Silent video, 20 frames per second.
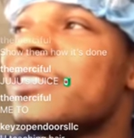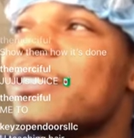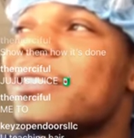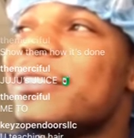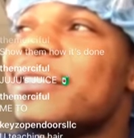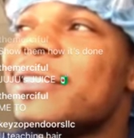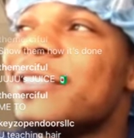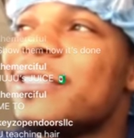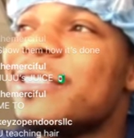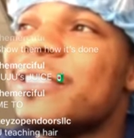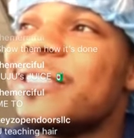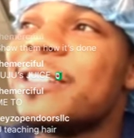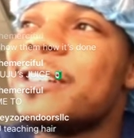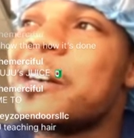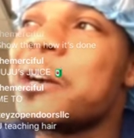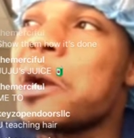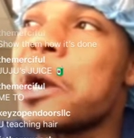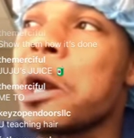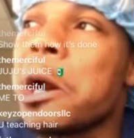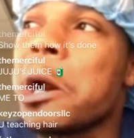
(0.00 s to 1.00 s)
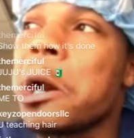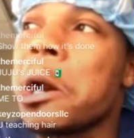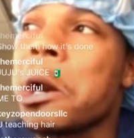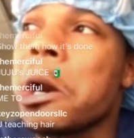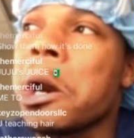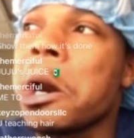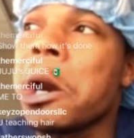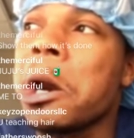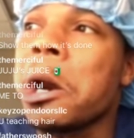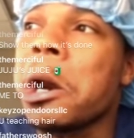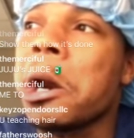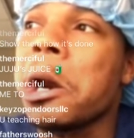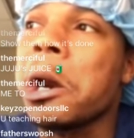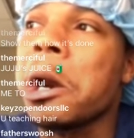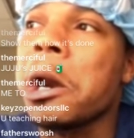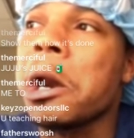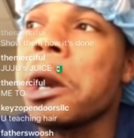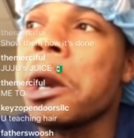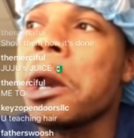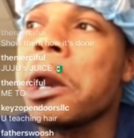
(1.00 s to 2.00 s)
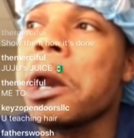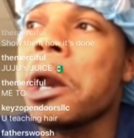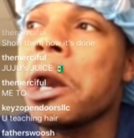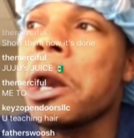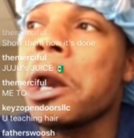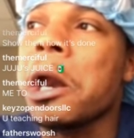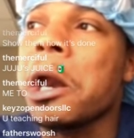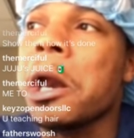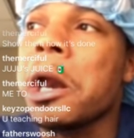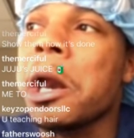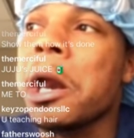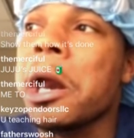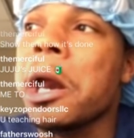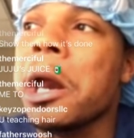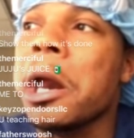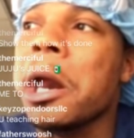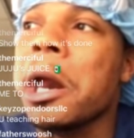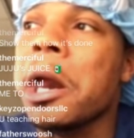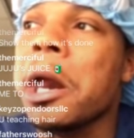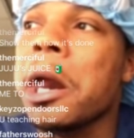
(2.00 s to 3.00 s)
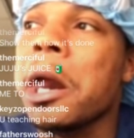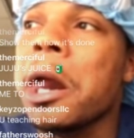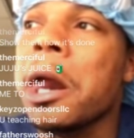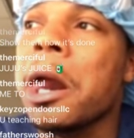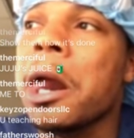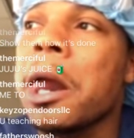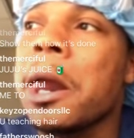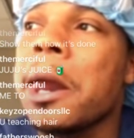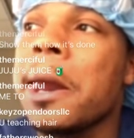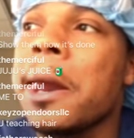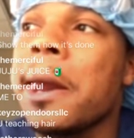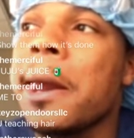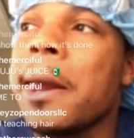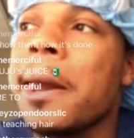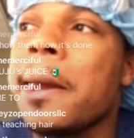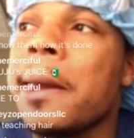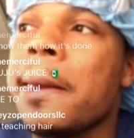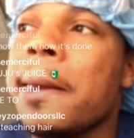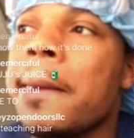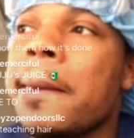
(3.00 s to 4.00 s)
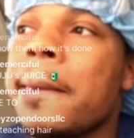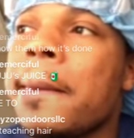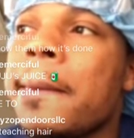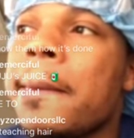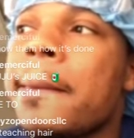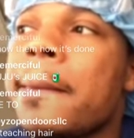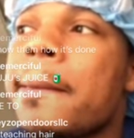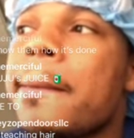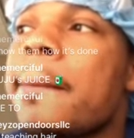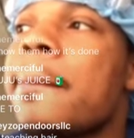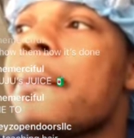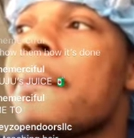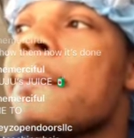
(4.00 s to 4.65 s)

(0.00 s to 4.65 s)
(not speaking)